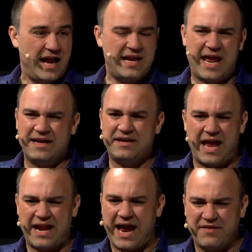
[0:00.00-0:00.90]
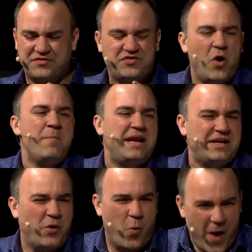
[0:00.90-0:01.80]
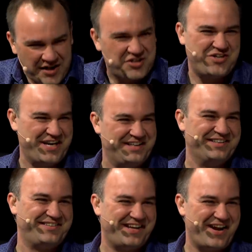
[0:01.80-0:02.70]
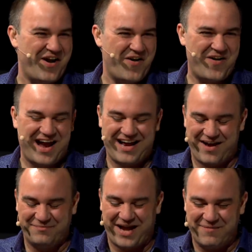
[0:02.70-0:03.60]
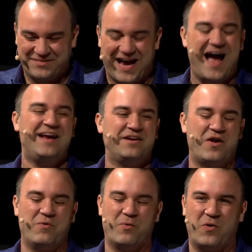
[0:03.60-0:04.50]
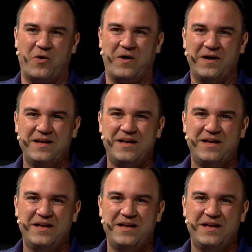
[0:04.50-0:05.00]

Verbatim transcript: And I have so many questions, you know. I'm dying to know more.